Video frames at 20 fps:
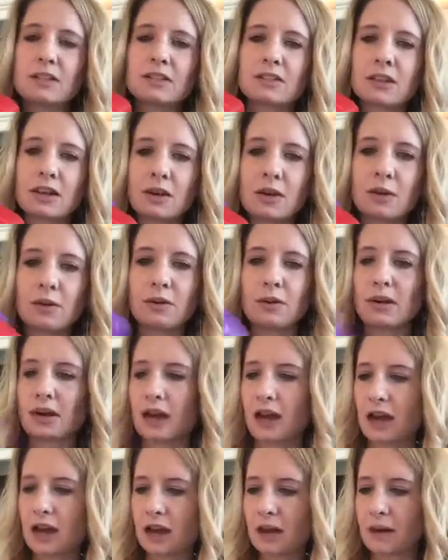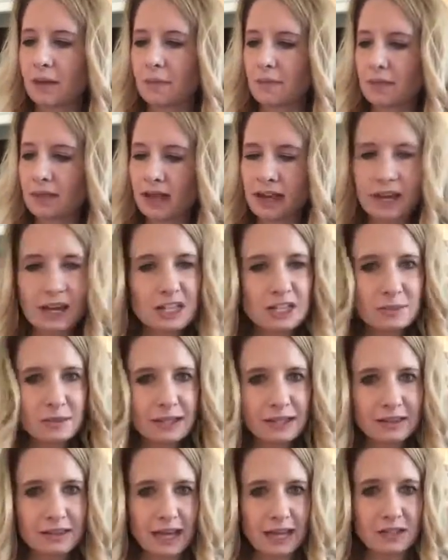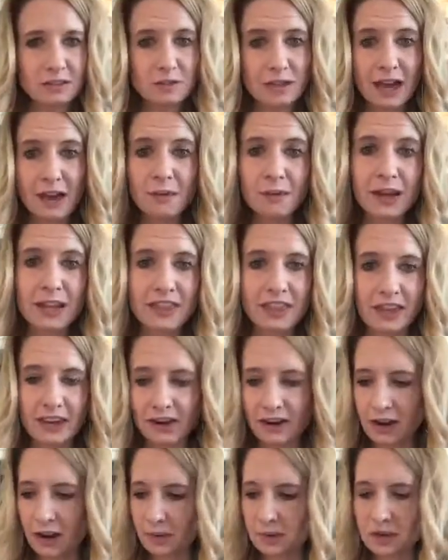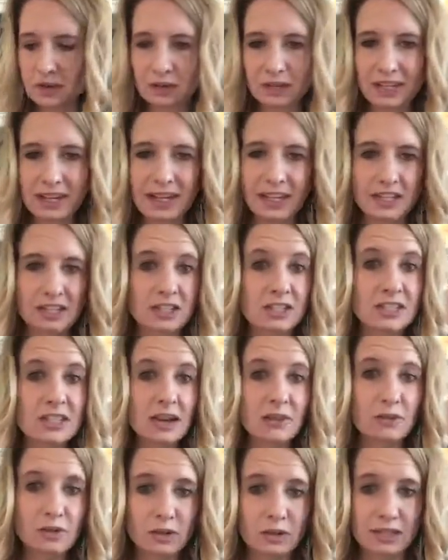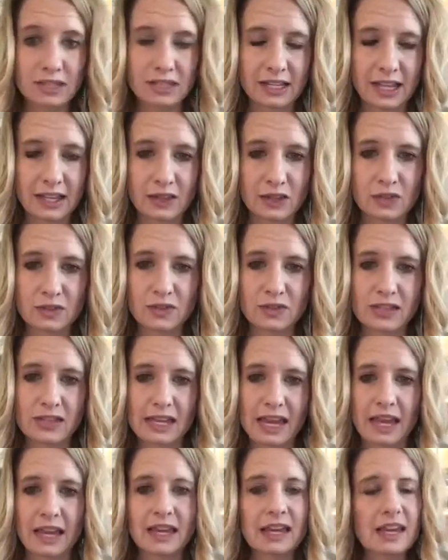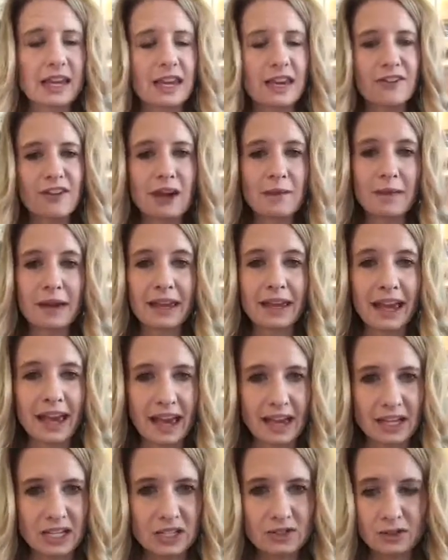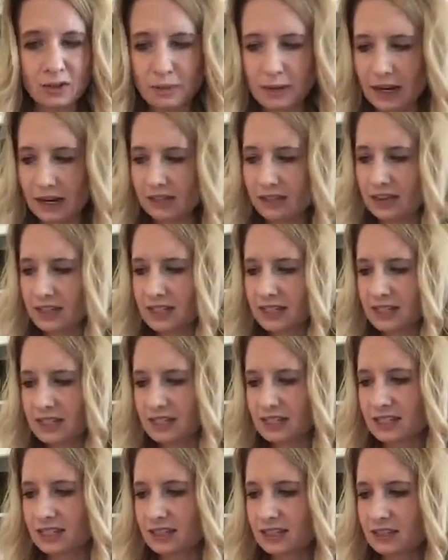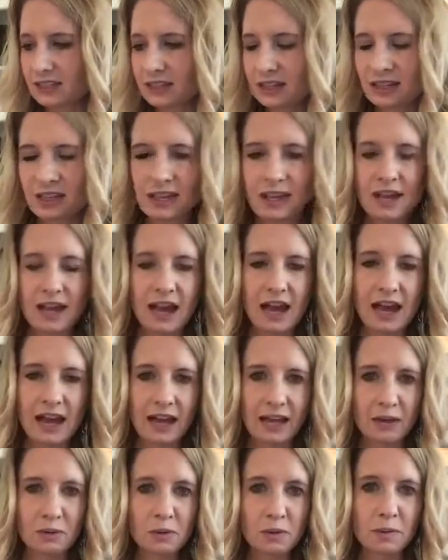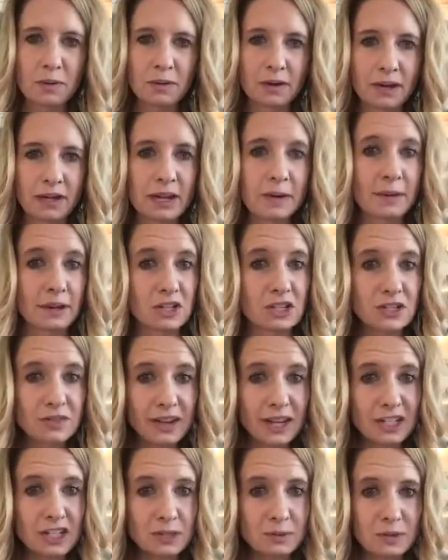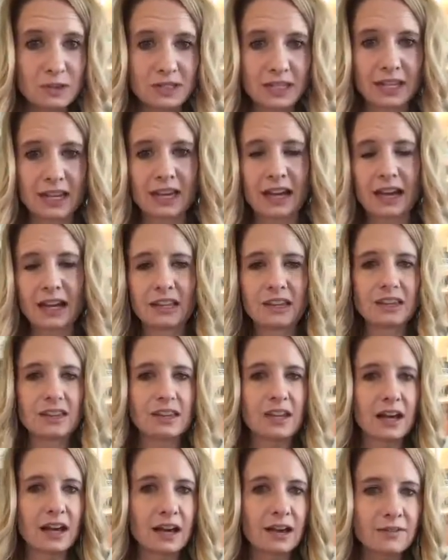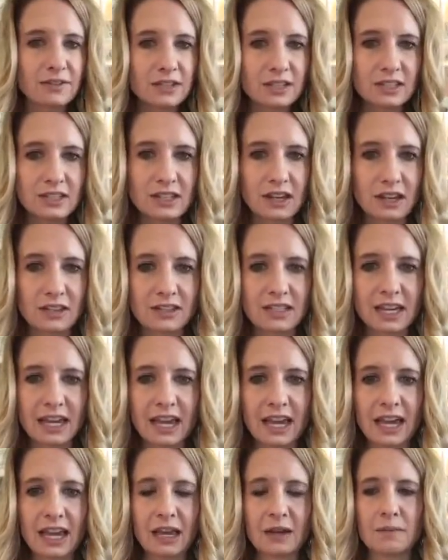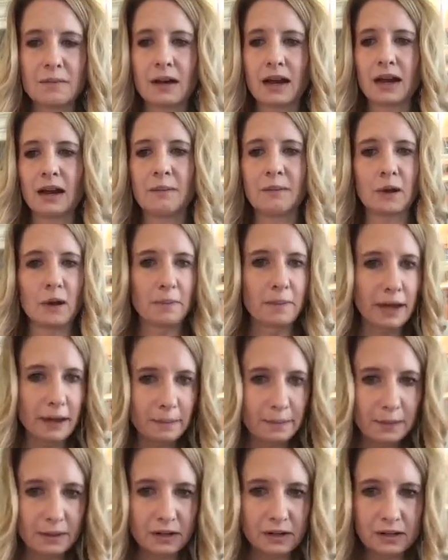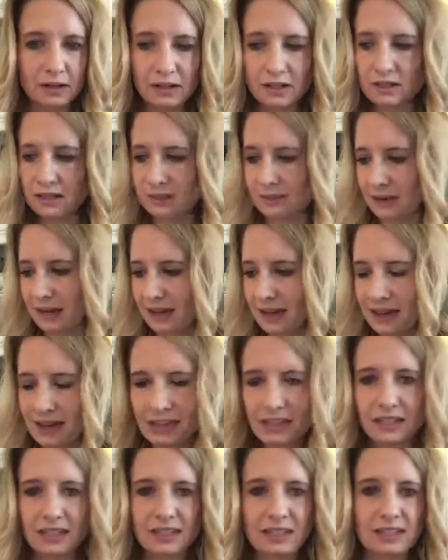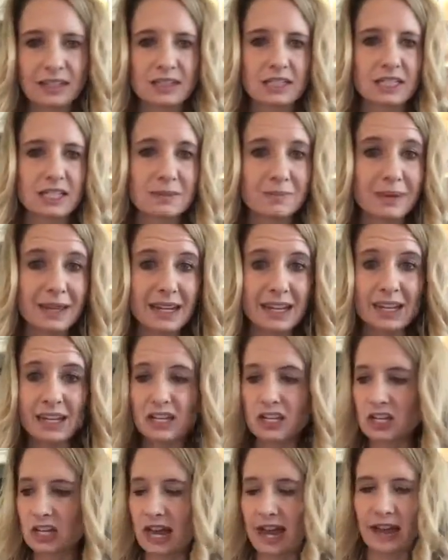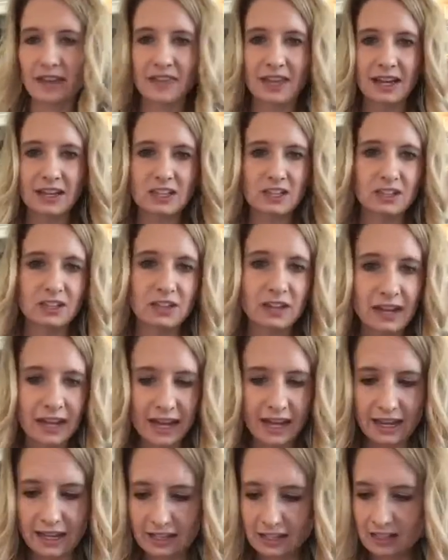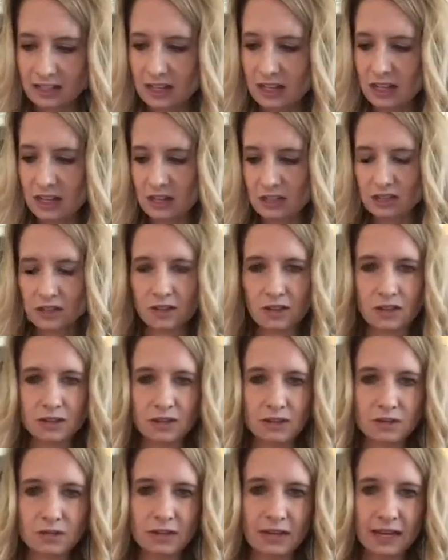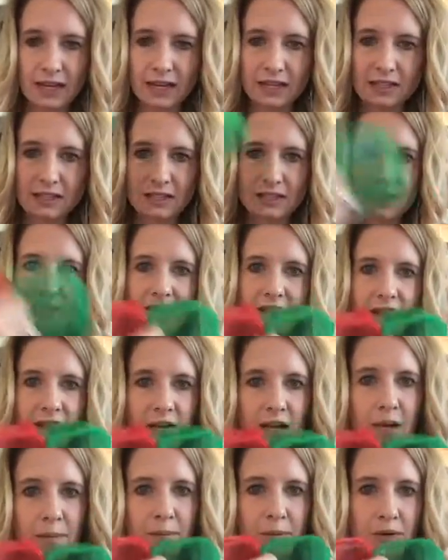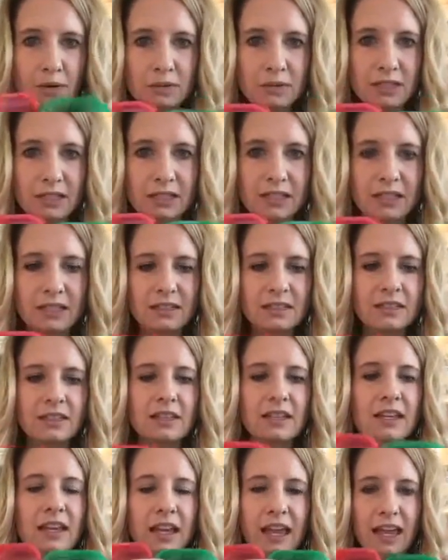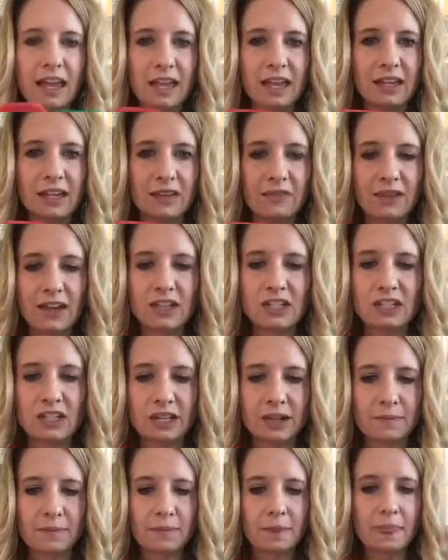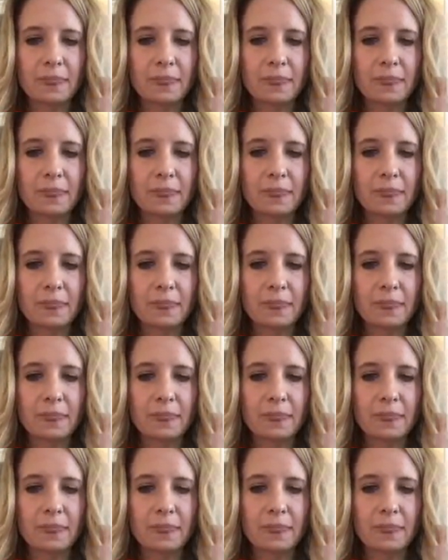So that helps me, that right there helps you get in several containers for the day. If I make eggs for breakfast, I will put a bunch of vegetables in it. I love to saute my bell peppers and my onions, spinach, add that to your eggs so that you get a protein and a veggie.